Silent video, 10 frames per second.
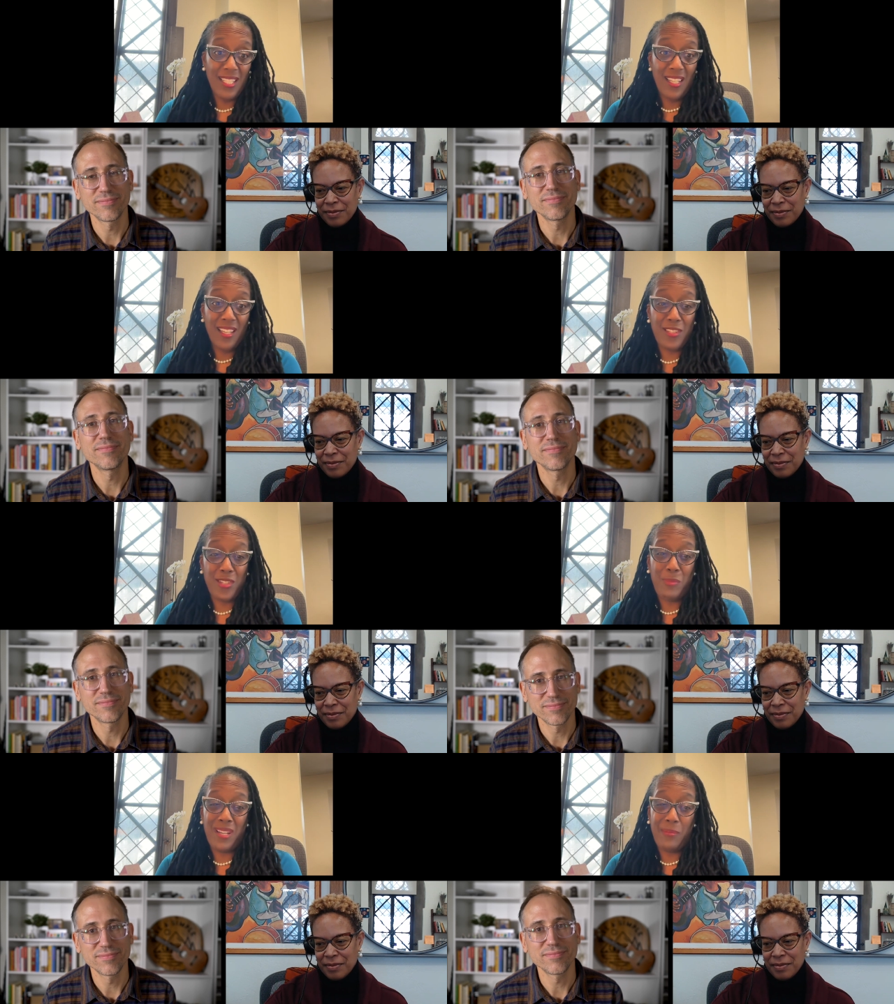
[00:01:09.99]
Speaker 1: and so
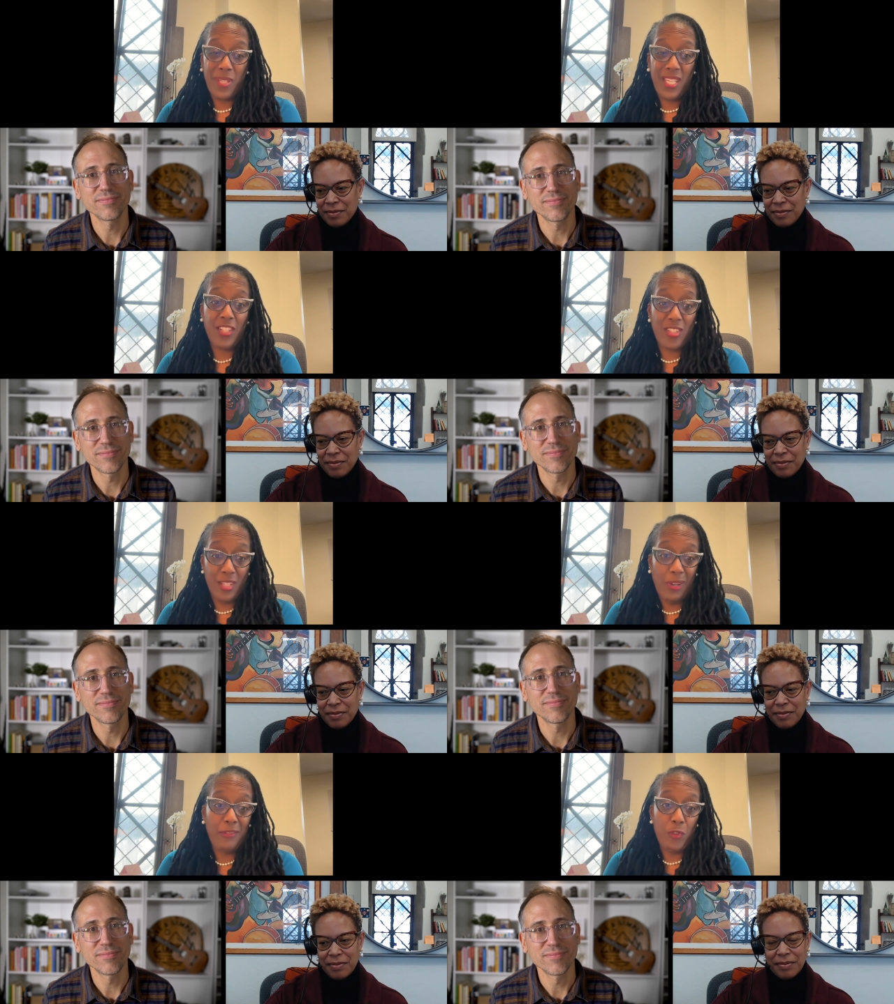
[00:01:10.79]
my PhD,
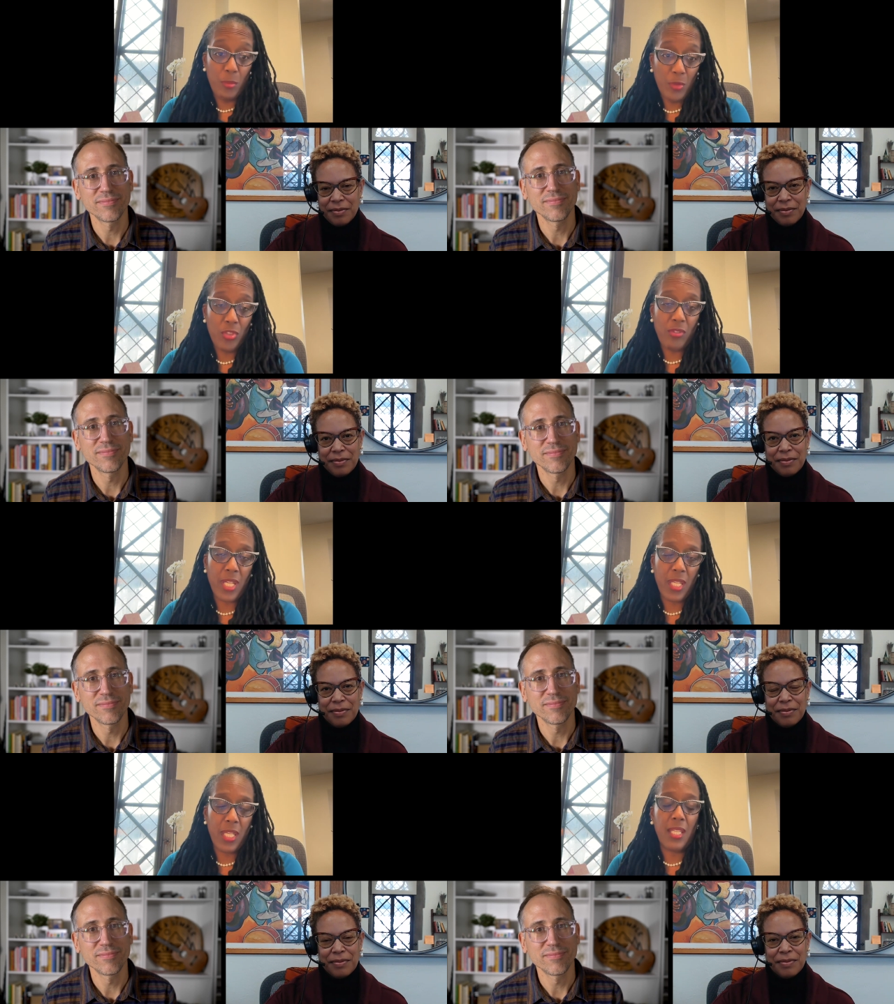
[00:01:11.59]
my formal
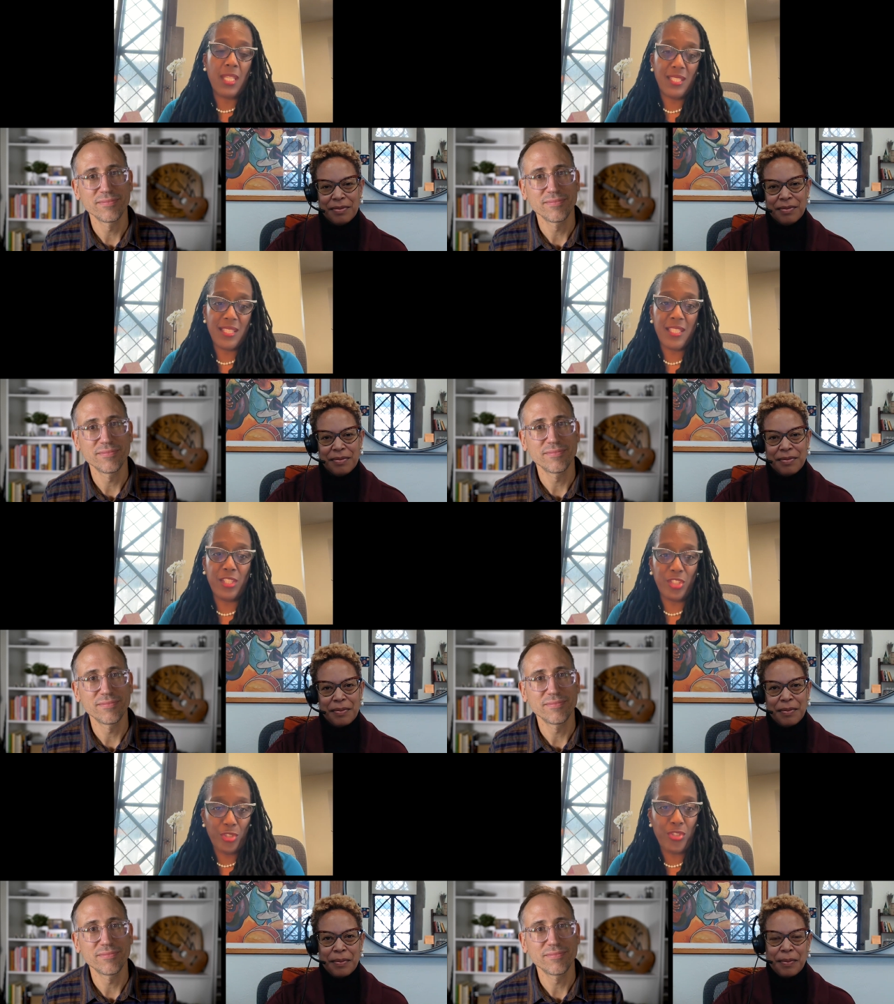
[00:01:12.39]
training, is in
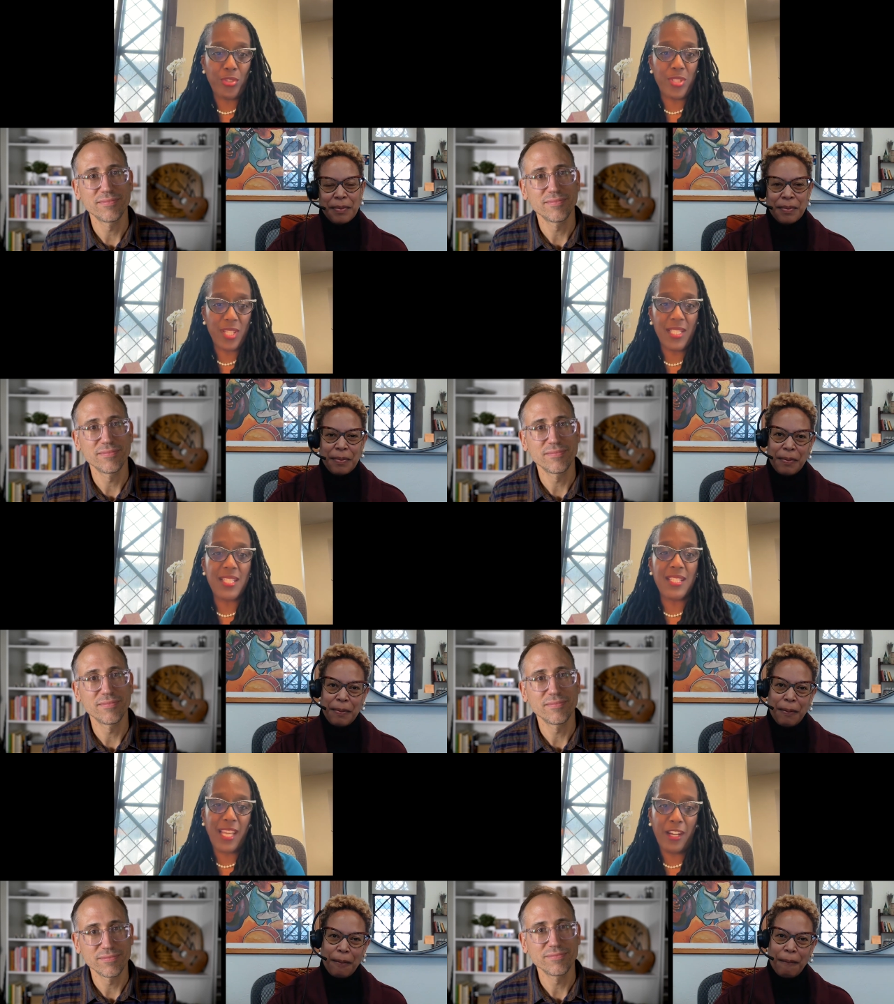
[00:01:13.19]
liturgical studies and
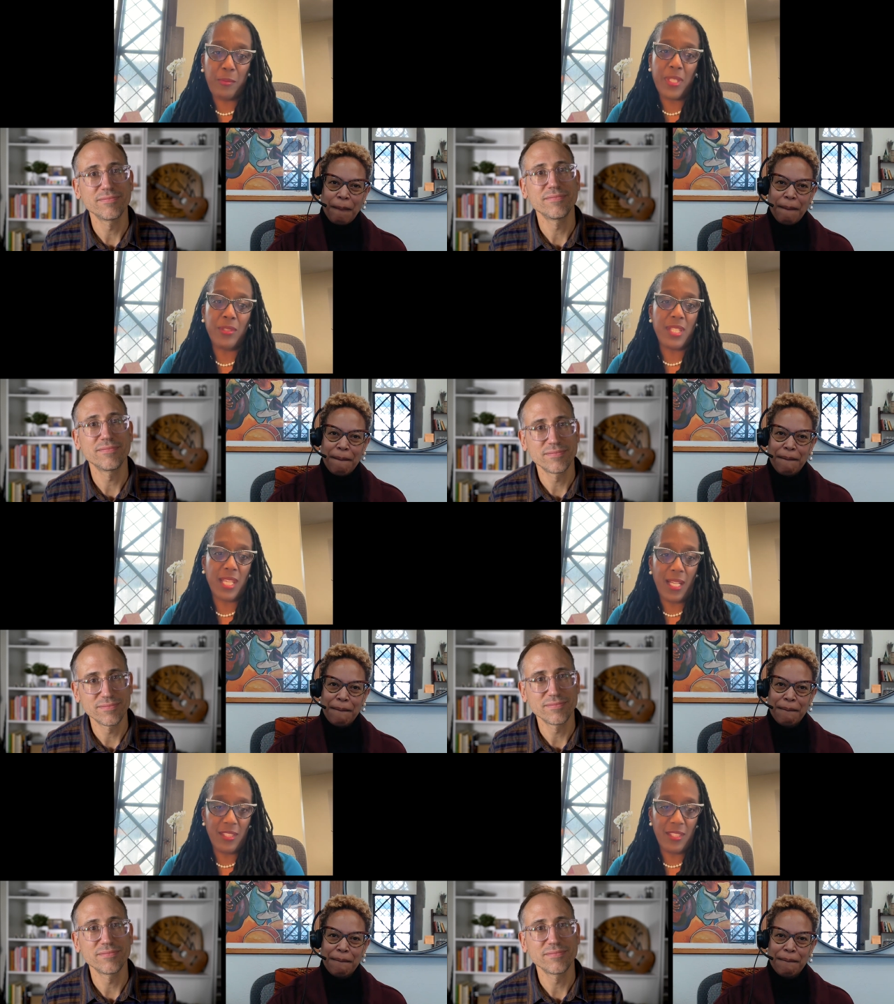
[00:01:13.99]
sacramental theology.